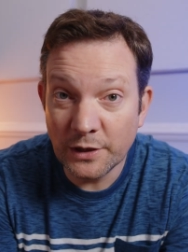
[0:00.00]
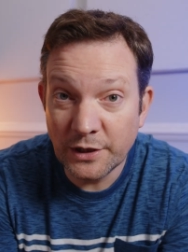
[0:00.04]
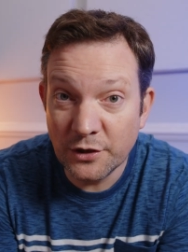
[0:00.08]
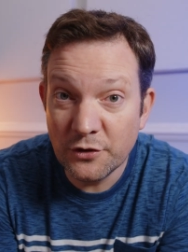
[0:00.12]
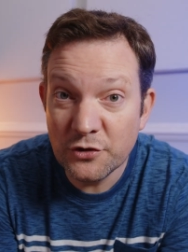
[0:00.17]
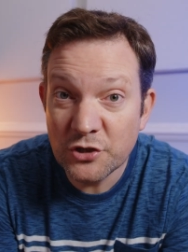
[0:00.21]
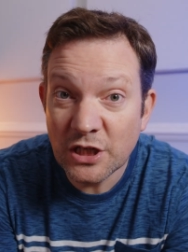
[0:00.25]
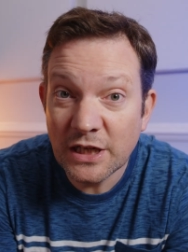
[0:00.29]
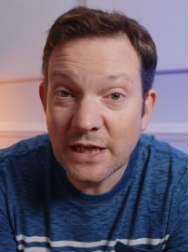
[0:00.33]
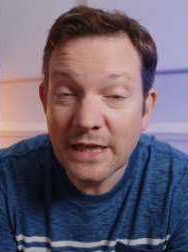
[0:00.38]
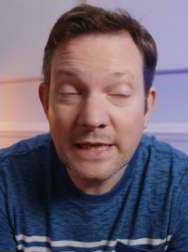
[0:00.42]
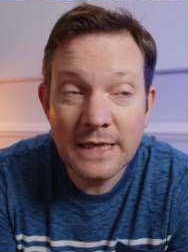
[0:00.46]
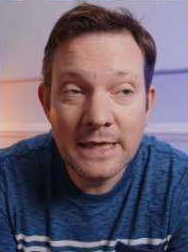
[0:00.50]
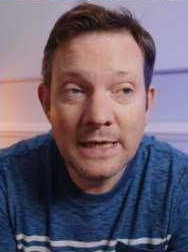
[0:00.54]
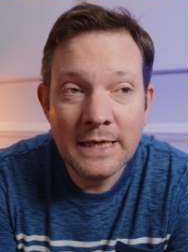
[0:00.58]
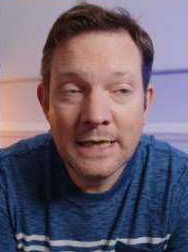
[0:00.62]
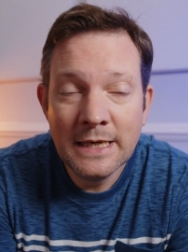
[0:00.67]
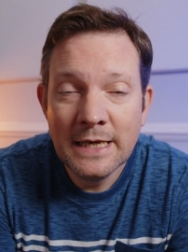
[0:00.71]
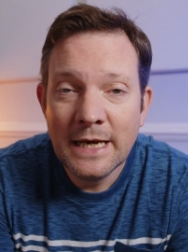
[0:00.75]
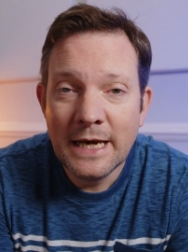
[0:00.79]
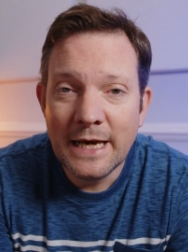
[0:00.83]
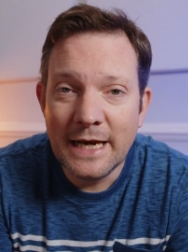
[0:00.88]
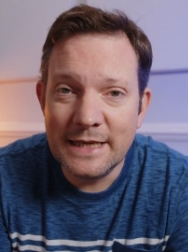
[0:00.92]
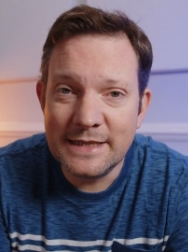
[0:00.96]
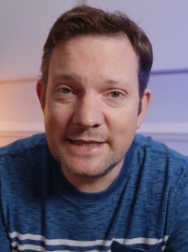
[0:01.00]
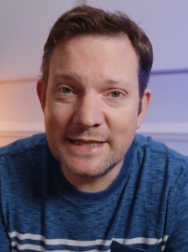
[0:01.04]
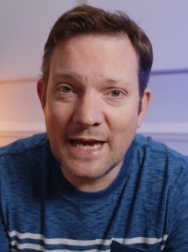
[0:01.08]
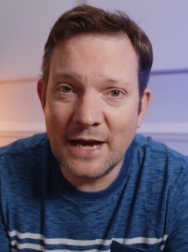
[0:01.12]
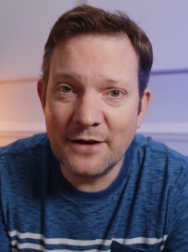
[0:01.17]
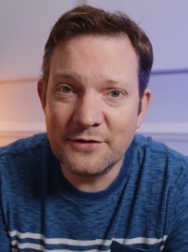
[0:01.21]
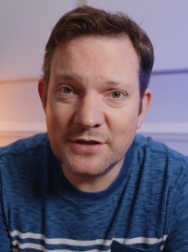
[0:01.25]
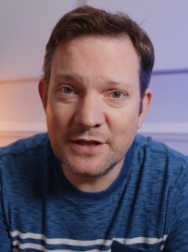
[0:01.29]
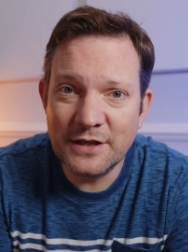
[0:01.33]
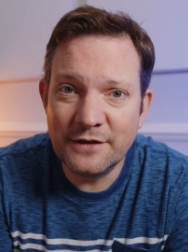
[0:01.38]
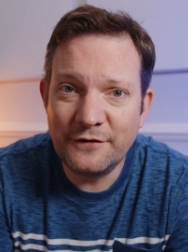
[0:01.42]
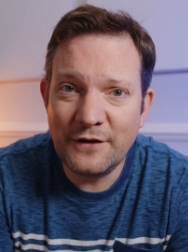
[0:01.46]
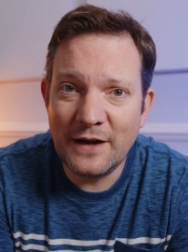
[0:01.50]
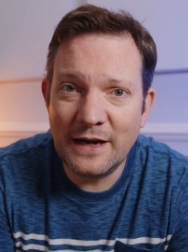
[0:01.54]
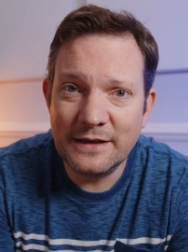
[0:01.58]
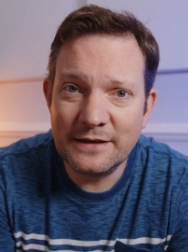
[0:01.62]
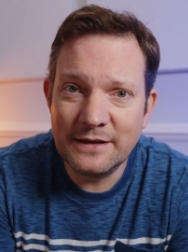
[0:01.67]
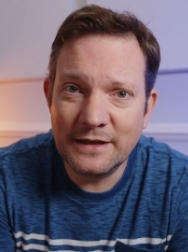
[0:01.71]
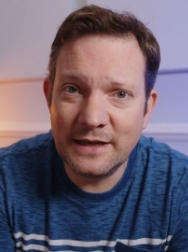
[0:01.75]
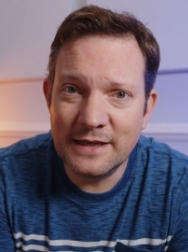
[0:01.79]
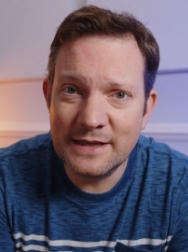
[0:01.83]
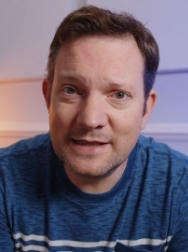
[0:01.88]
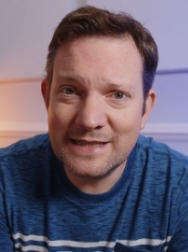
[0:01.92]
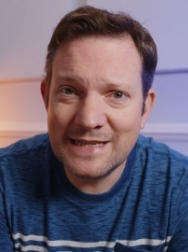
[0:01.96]
usually it's down to the fact
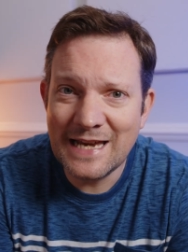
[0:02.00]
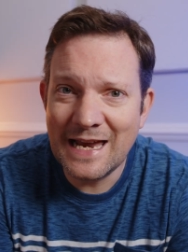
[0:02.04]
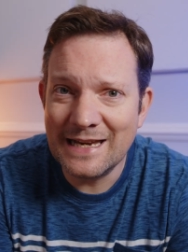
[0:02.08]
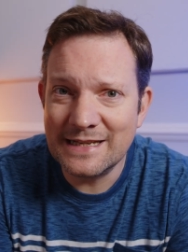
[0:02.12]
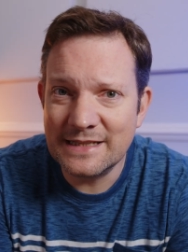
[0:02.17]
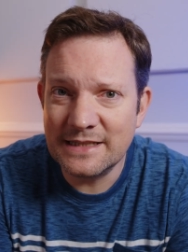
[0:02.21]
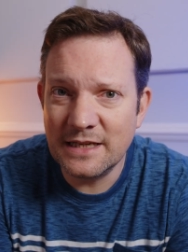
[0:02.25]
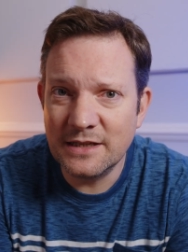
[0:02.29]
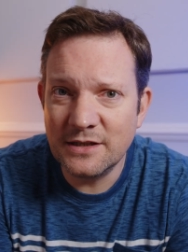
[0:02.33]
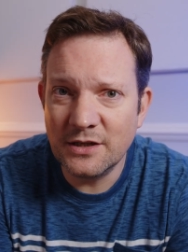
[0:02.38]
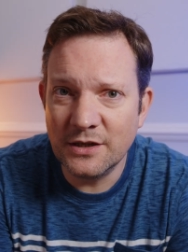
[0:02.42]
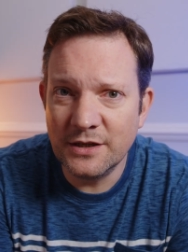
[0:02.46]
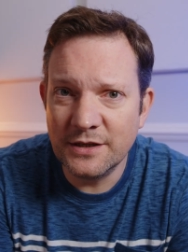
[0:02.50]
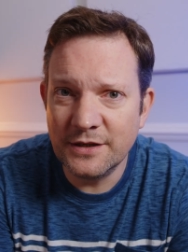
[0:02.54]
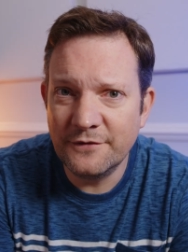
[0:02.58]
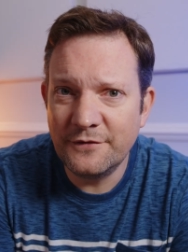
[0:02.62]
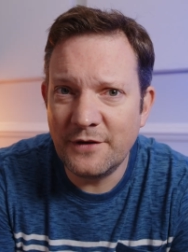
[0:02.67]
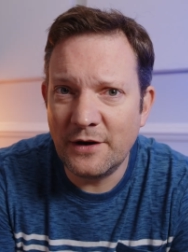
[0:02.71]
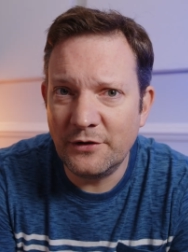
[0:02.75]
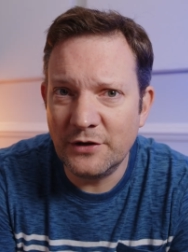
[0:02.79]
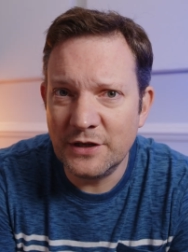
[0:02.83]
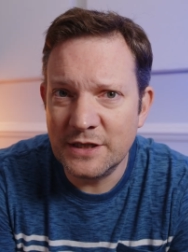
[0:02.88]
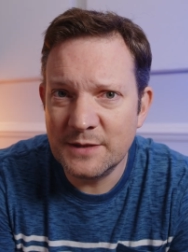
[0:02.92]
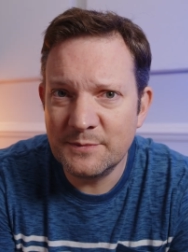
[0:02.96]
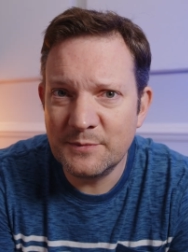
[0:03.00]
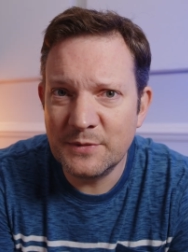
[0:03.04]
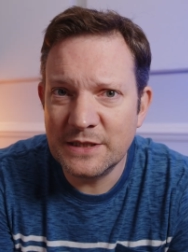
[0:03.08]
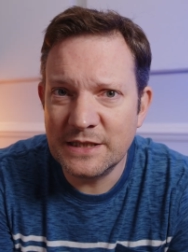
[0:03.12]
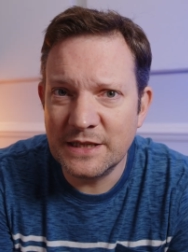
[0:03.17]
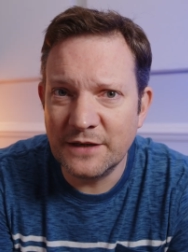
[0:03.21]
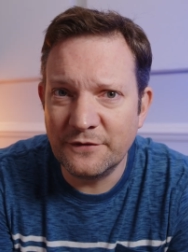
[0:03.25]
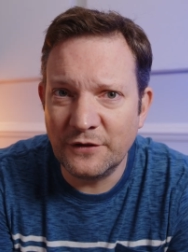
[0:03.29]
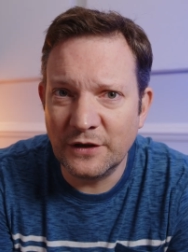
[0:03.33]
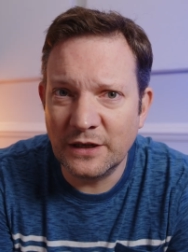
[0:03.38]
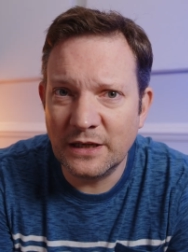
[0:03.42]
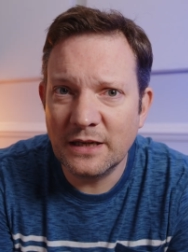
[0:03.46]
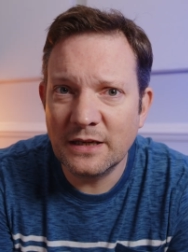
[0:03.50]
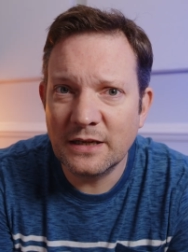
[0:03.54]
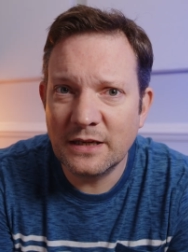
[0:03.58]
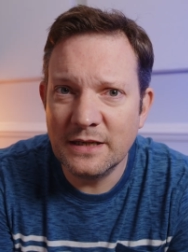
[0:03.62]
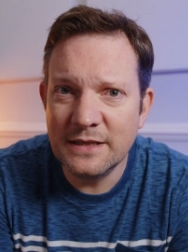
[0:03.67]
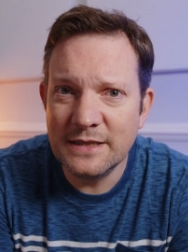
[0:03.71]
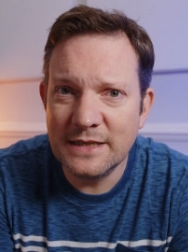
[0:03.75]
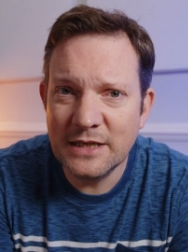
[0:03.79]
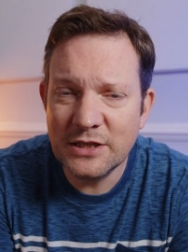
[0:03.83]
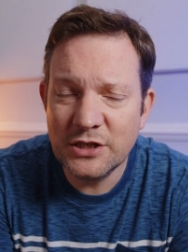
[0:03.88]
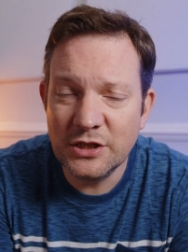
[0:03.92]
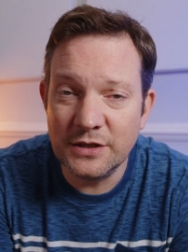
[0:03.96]
that it's tested under very specific
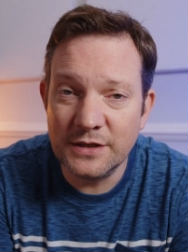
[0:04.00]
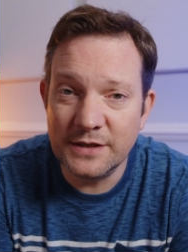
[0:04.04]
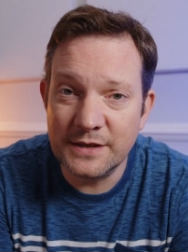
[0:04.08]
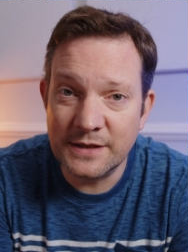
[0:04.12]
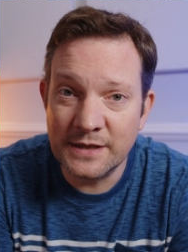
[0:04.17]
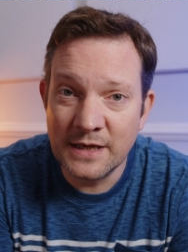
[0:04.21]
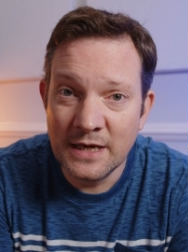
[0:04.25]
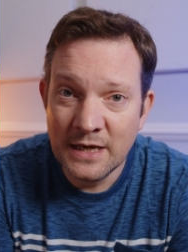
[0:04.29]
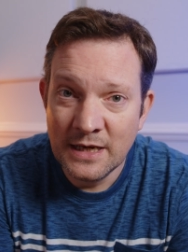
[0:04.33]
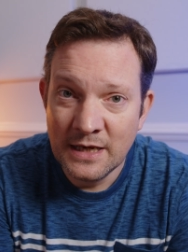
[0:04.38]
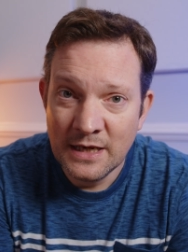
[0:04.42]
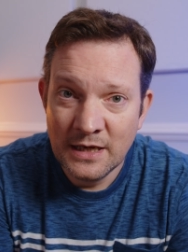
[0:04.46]
conditions.